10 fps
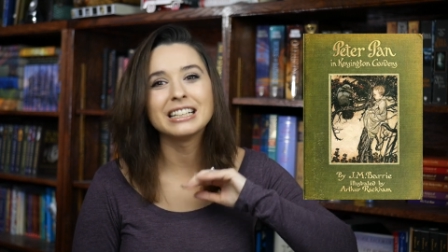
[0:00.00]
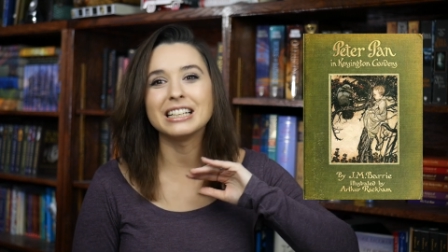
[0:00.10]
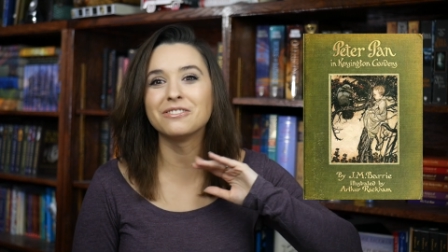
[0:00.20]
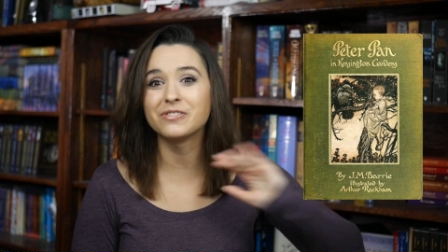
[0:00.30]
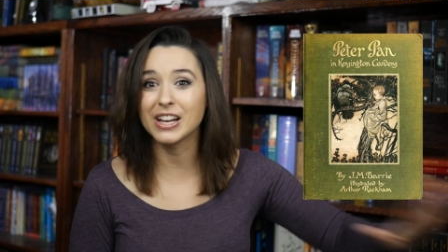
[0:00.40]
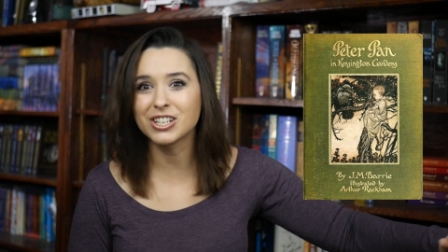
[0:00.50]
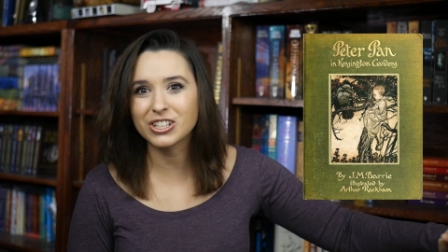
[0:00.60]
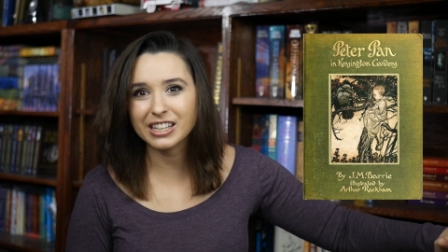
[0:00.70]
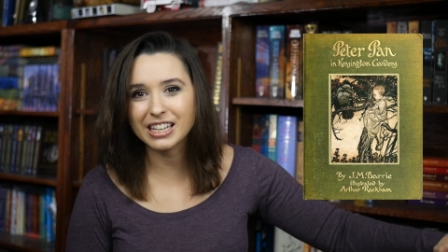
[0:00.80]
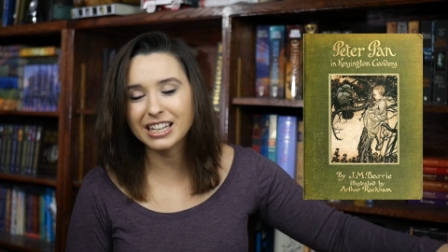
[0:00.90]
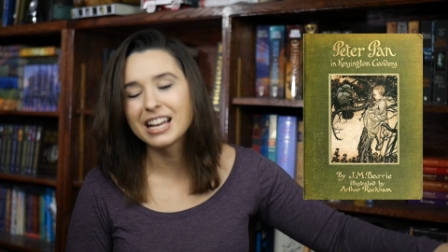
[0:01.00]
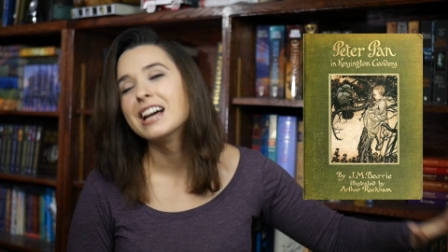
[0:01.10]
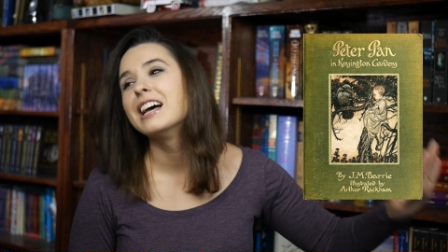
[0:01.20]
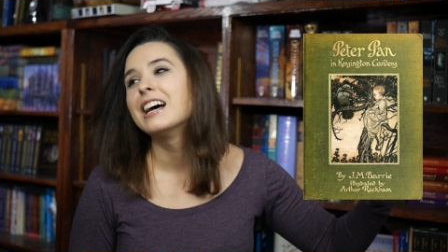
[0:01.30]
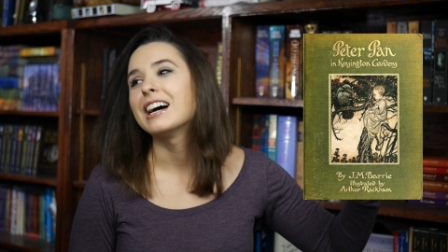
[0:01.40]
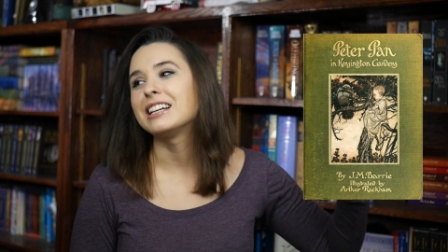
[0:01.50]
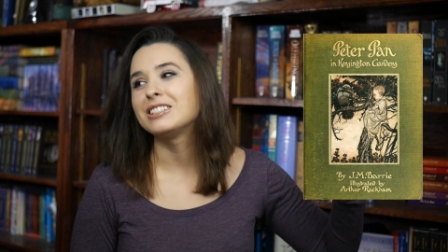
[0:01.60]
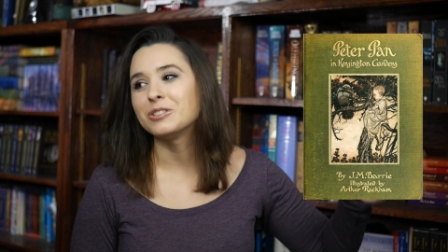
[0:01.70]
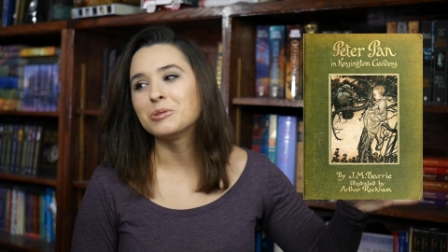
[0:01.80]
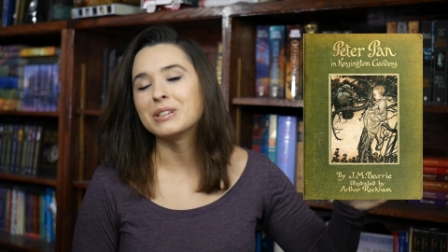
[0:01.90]
eventually, I
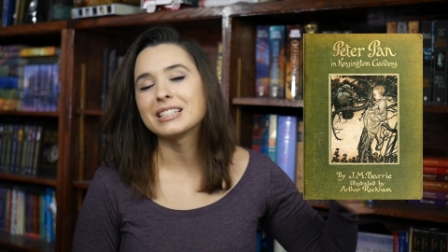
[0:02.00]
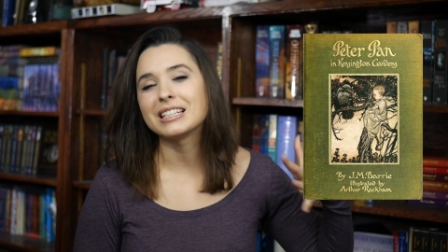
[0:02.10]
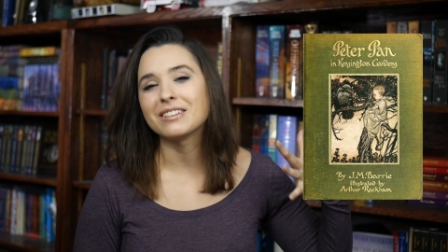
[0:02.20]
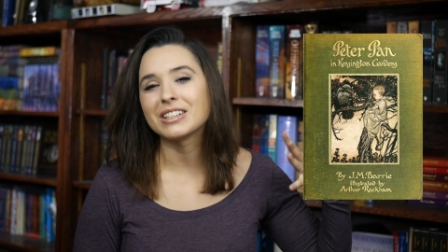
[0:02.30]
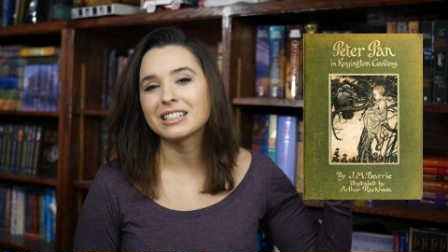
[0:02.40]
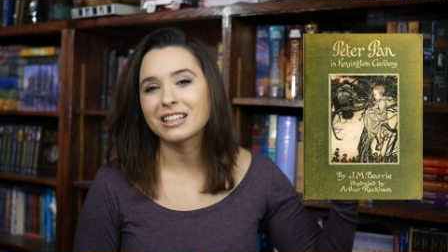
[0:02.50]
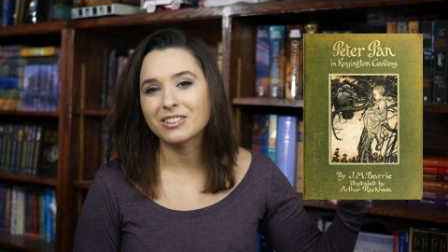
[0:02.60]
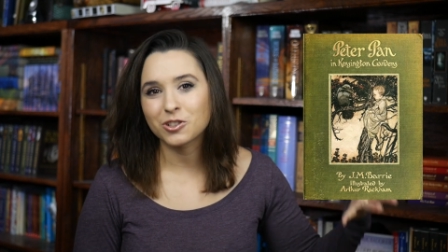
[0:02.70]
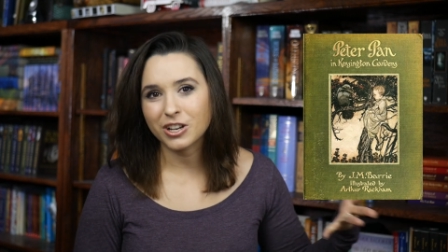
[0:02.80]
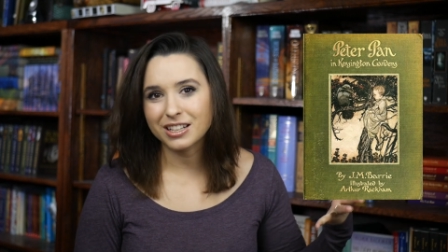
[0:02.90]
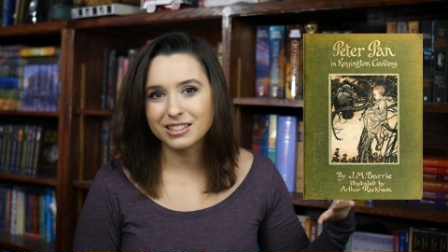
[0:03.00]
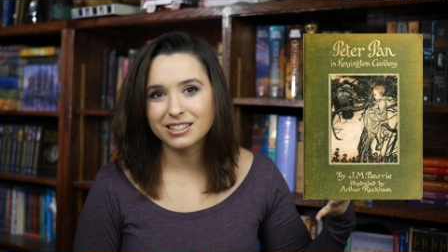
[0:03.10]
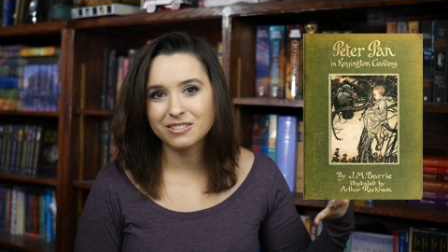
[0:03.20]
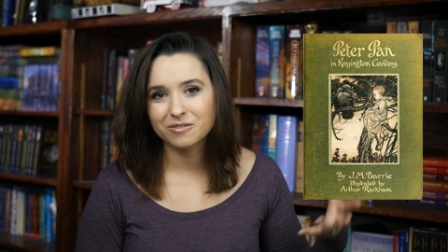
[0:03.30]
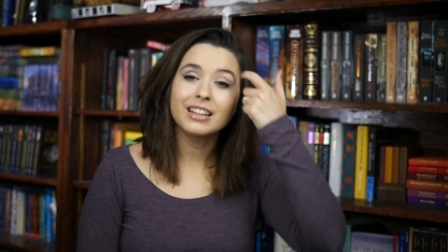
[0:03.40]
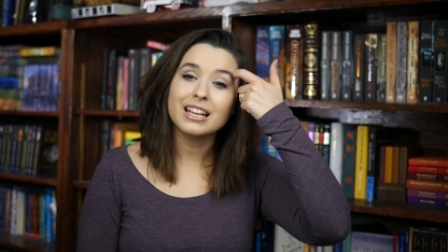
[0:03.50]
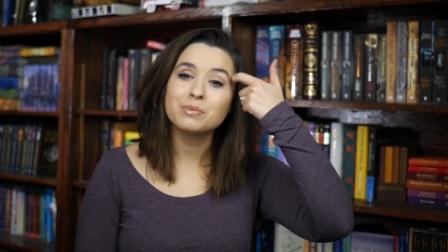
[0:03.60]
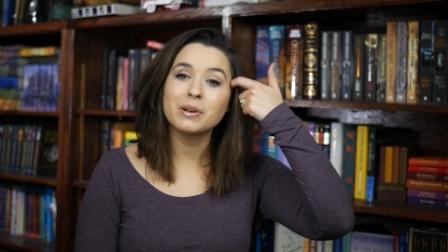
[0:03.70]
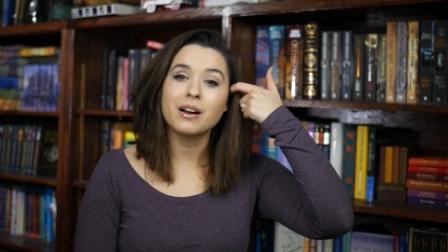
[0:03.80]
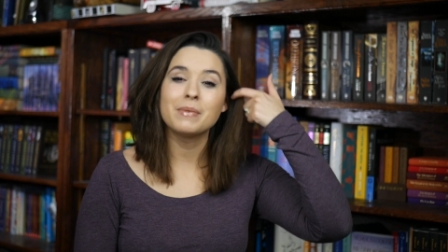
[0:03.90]
do want to give it another chance. The
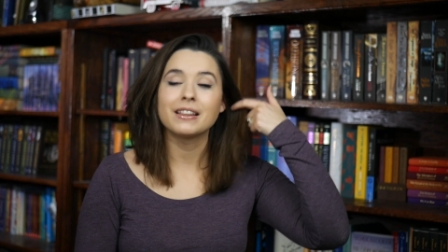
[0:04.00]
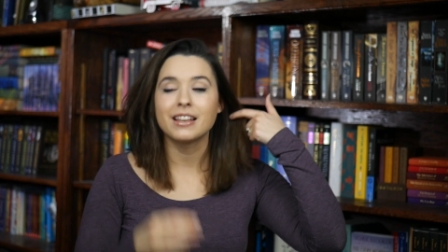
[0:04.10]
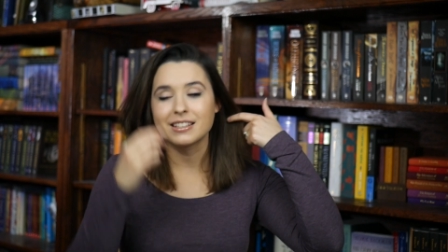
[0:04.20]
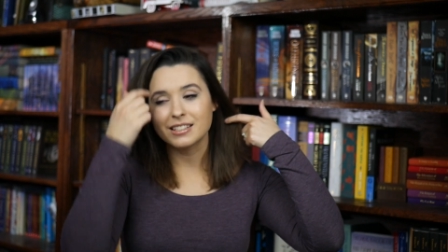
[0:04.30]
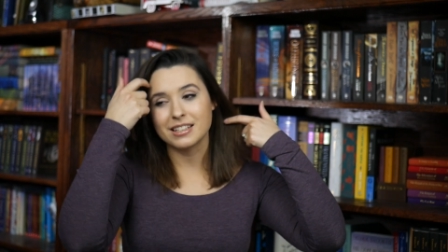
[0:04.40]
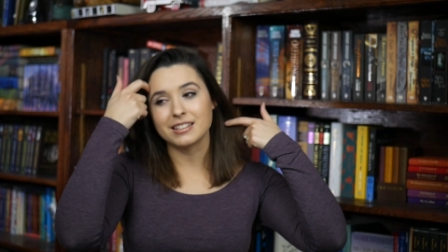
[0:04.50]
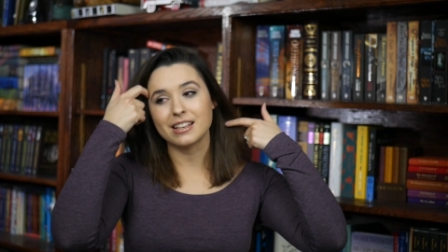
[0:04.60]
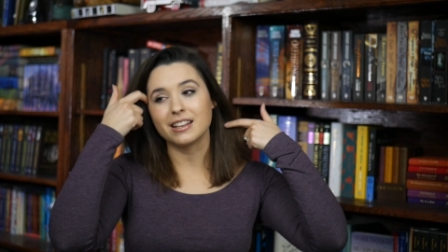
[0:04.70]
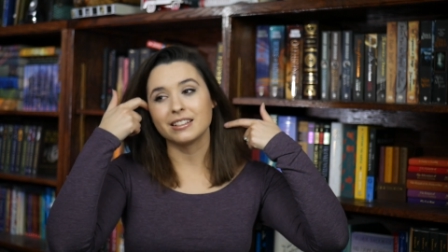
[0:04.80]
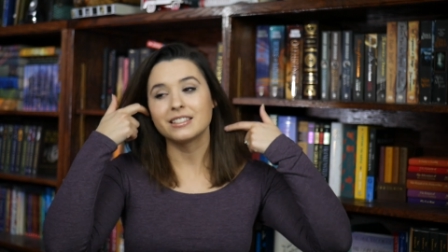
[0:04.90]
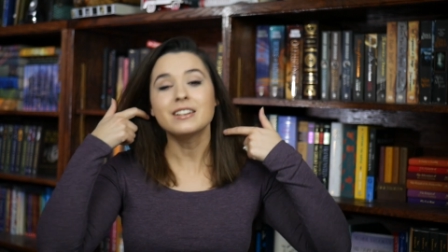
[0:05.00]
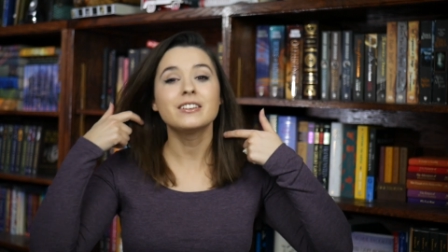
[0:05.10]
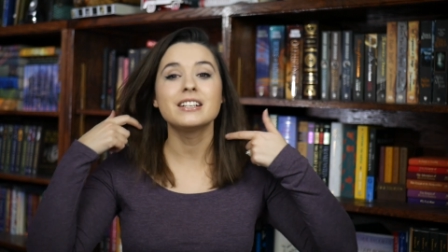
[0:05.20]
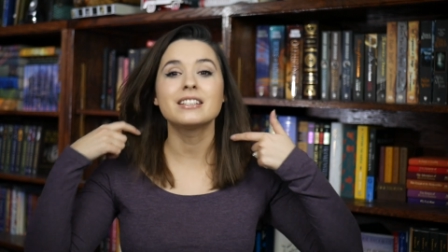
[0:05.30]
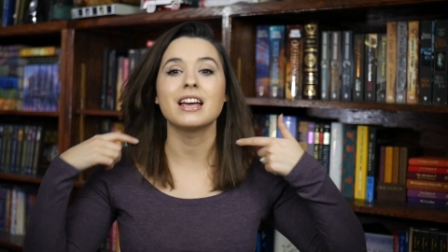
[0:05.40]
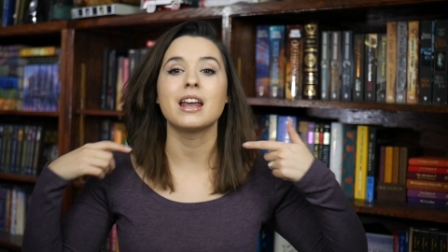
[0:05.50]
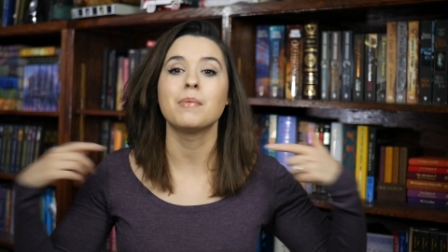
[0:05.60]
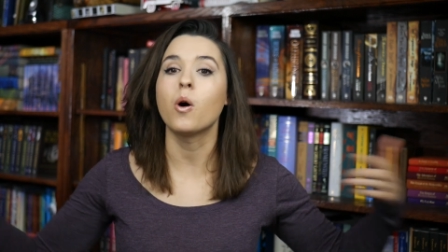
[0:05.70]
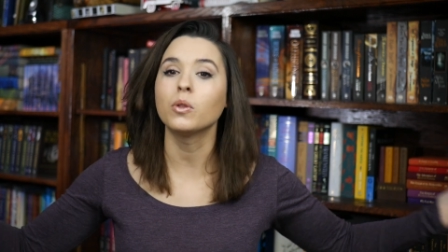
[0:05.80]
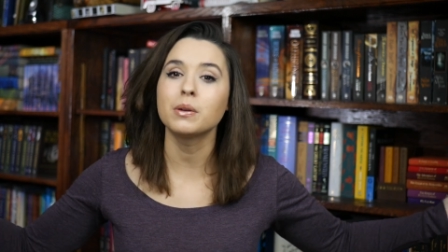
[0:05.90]
last book on my list is a series, and
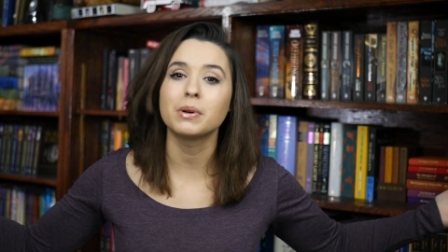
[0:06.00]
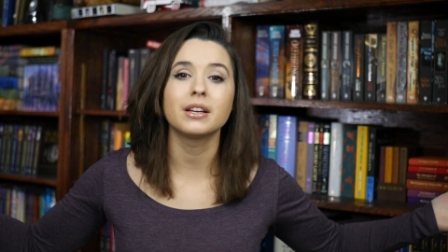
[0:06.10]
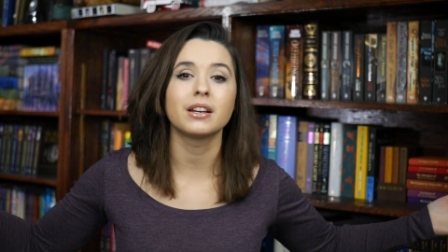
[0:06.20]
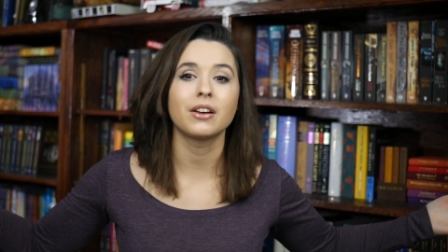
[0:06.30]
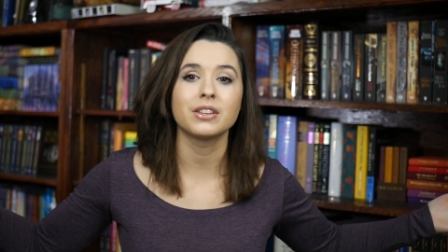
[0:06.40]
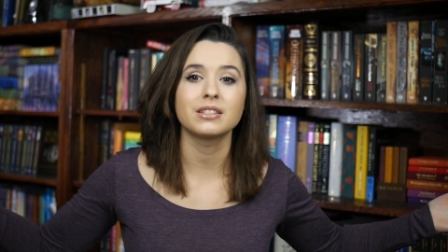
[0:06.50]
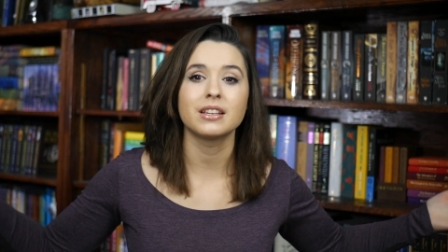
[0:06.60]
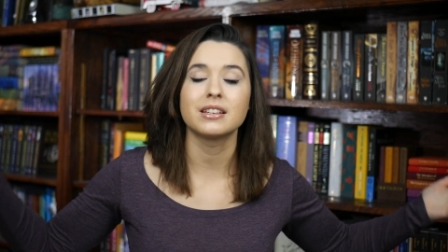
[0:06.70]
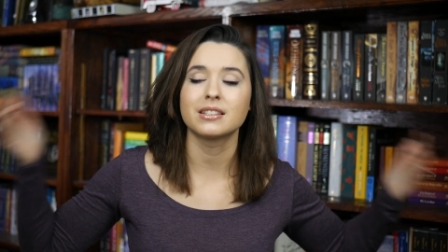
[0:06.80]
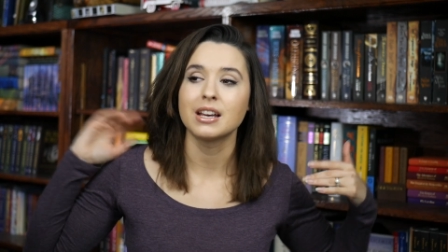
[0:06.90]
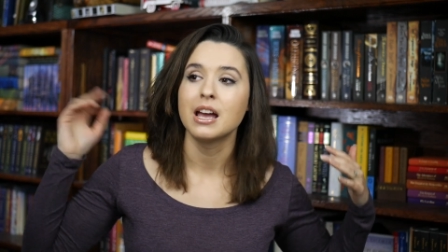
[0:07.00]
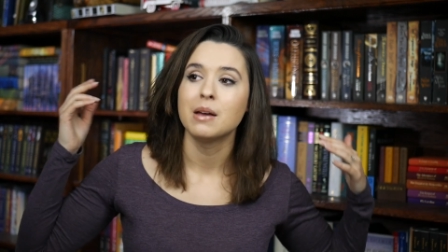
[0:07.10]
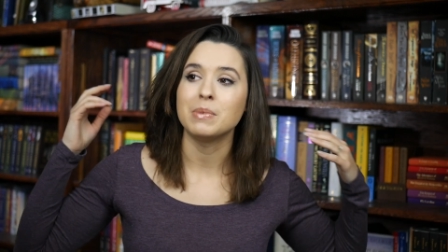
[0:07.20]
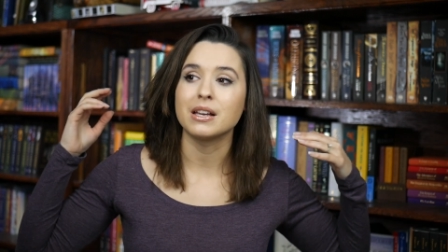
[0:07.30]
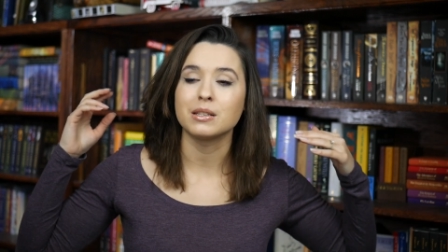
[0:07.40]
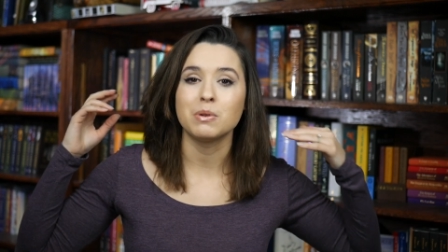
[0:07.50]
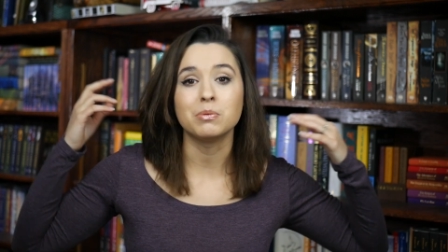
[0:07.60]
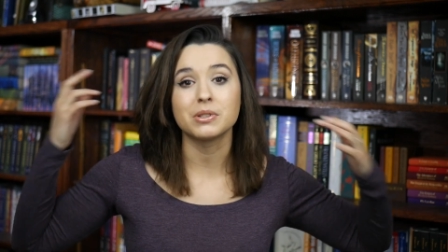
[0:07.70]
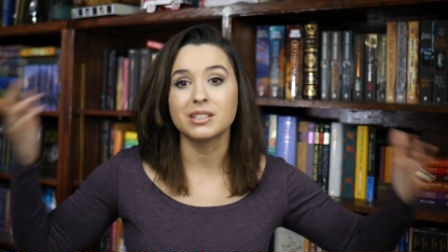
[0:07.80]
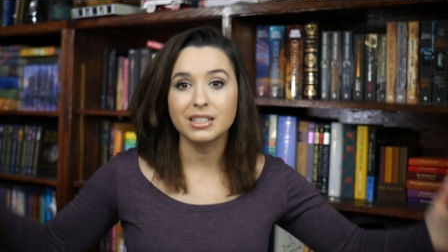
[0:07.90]
I'm only putting it on this list because
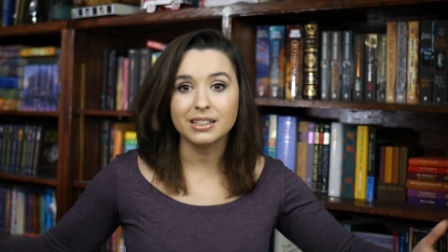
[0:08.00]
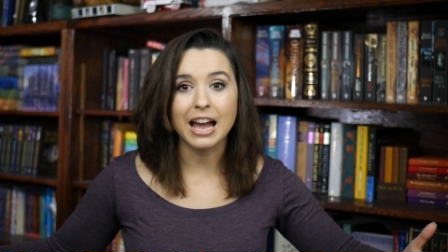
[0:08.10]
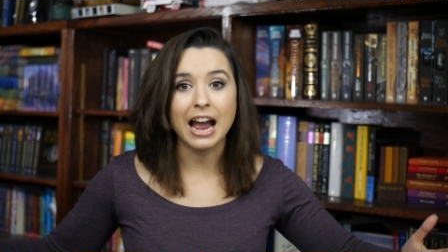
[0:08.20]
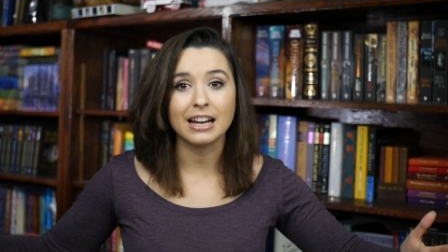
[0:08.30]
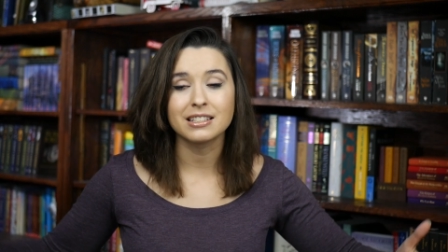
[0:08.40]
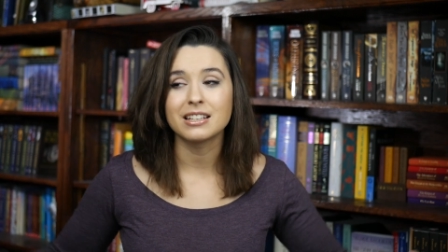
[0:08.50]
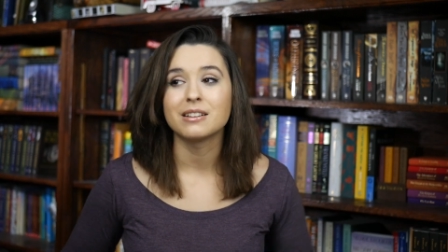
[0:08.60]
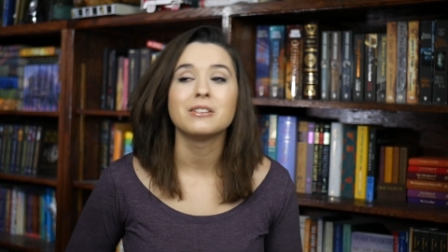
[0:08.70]
people still ask,